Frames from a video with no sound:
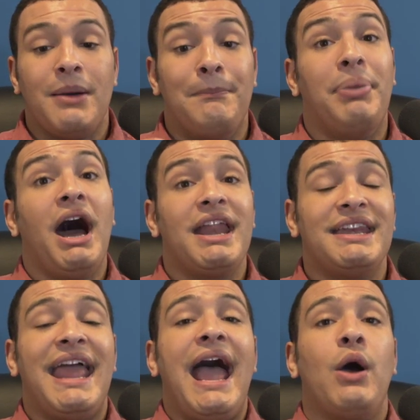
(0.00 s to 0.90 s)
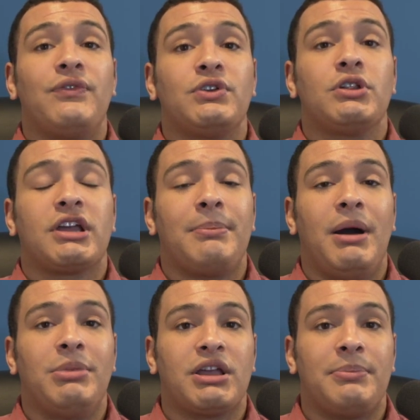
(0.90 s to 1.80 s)
But now, if you look at
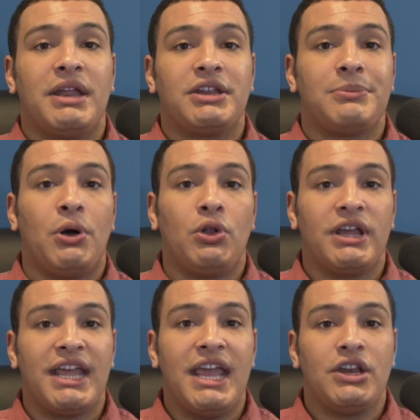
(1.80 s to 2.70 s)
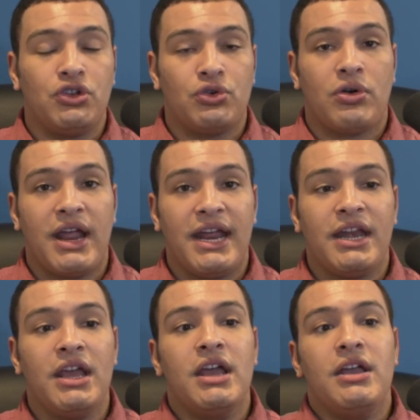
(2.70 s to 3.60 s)
public opinion polling in Ukraine,
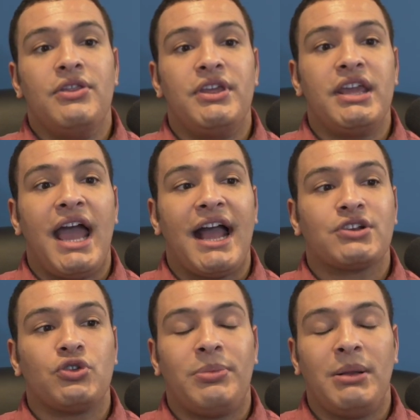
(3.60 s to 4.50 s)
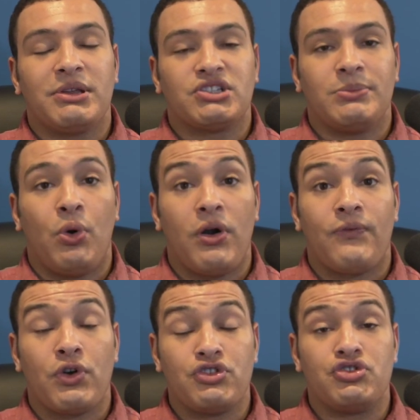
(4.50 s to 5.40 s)
the actual public support
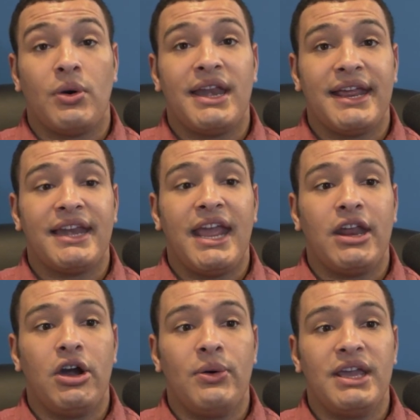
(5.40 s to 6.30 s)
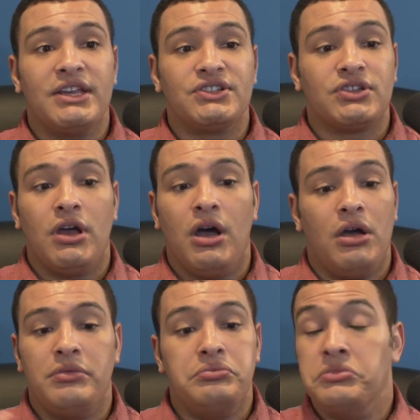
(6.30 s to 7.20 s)
for joining NATO is
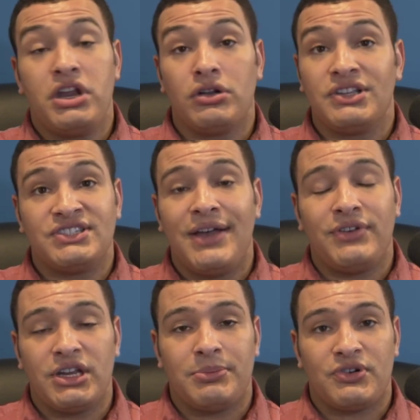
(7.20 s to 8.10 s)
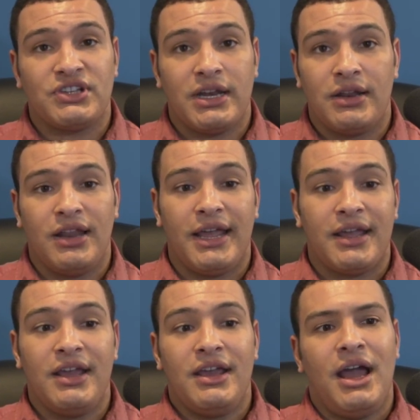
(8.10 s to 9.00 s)
nearly 70%. Like,
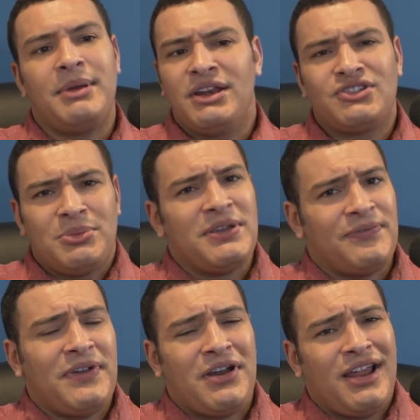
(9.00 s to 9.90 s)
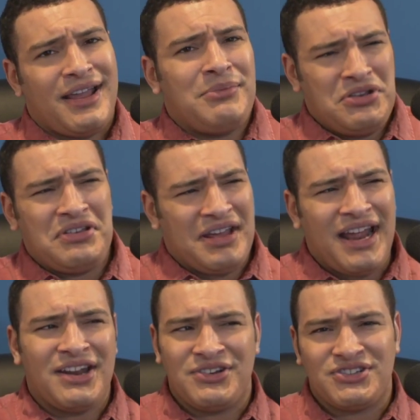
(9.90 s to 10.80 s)
I mean, to be fair, like, I mean, you can
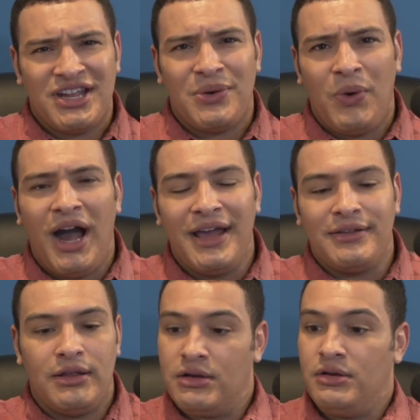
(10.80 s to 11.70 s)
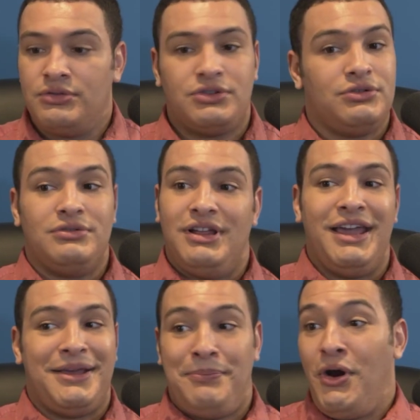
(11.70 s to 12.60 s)
kind of understand why. They're like, oh shoot,
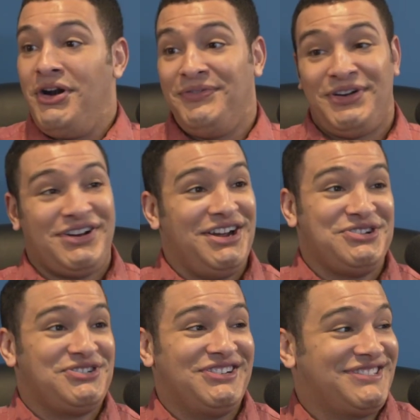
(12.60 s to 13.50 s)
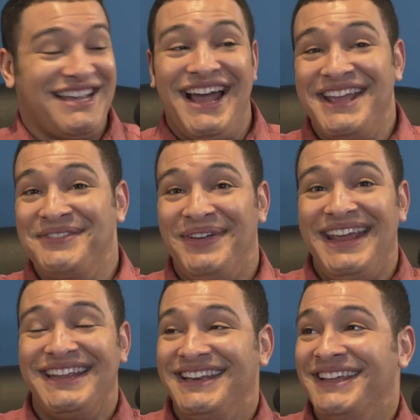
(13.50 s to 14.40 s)
like part of our country just got
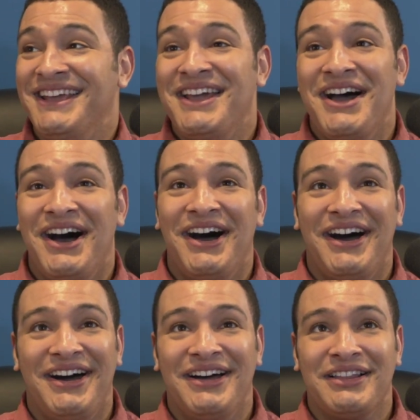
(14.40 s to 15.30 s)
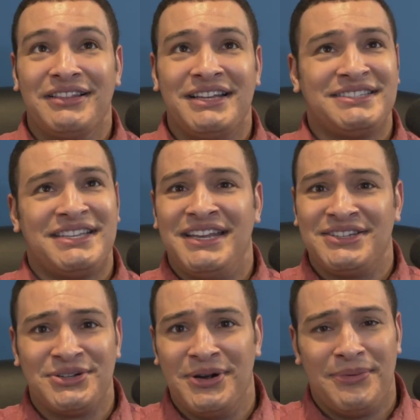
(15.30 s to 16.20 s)
invaded. Let's get
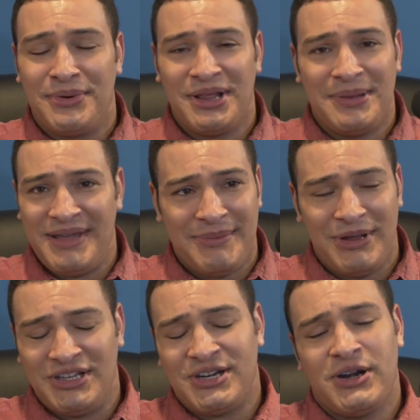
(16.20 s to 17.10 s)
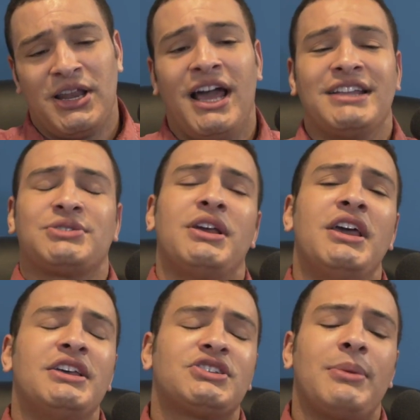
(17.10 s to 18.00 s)
into a really military alliance.
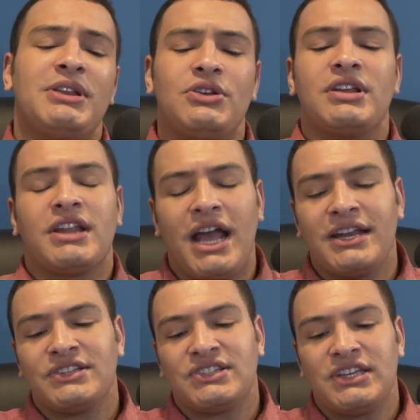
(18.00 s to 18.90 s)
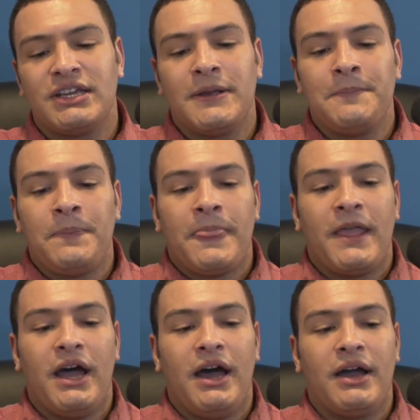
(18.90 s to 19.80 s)
So I mean, you can kind of see
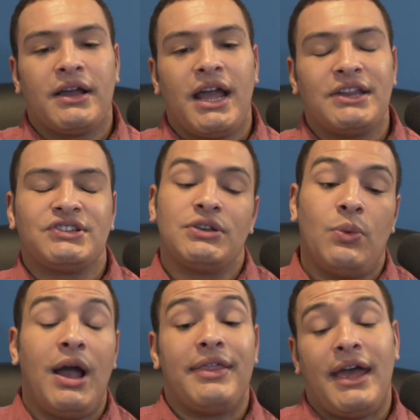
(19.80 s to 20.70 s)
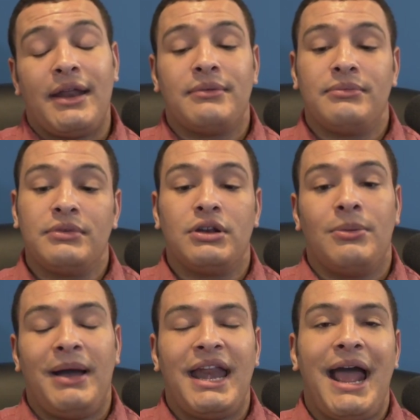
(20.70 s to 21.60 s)
why that, you know,
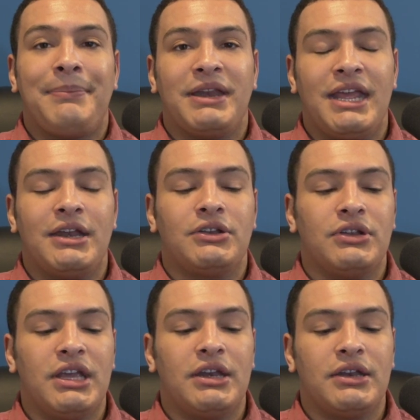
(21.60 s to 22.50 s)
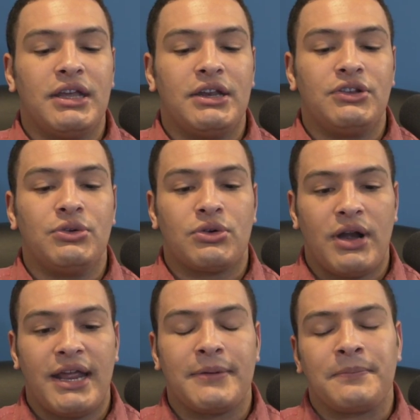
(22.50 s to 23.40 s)
might happen in
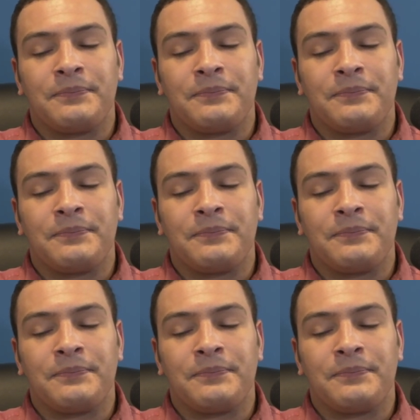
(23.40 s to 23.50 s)
Ukraine.